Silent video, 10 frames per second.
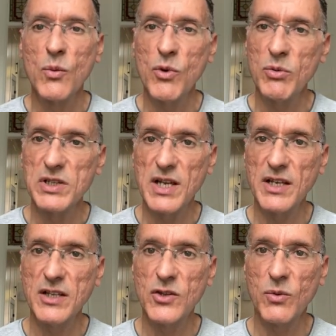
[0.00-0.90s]
We will take
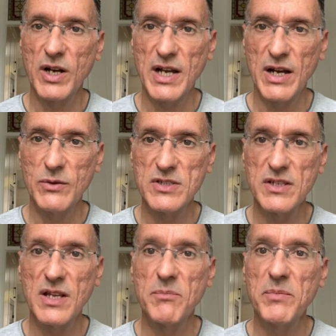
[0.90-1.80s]
into account
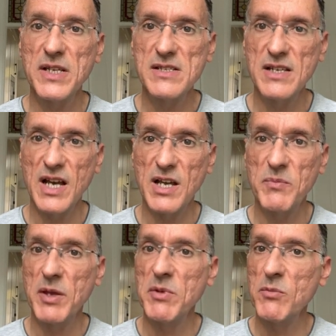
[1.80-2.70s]
that PCI
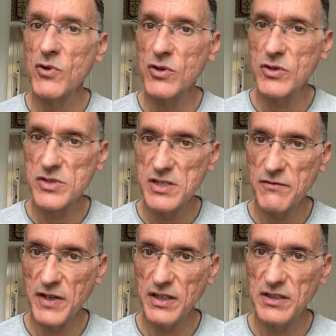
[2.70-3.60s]
may be more
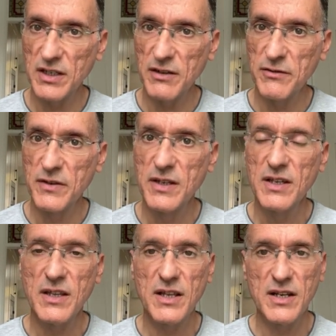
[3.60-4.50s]
cost-effective
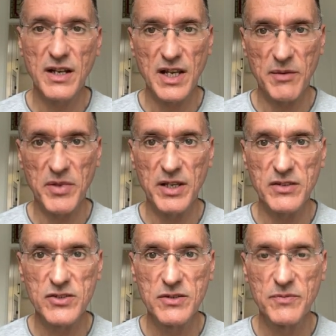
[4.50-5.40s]
than a
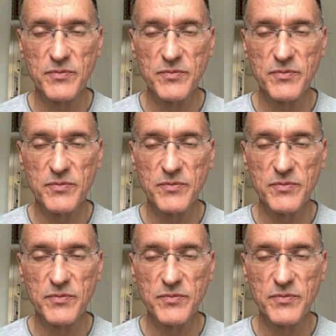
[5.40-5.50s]
CABG.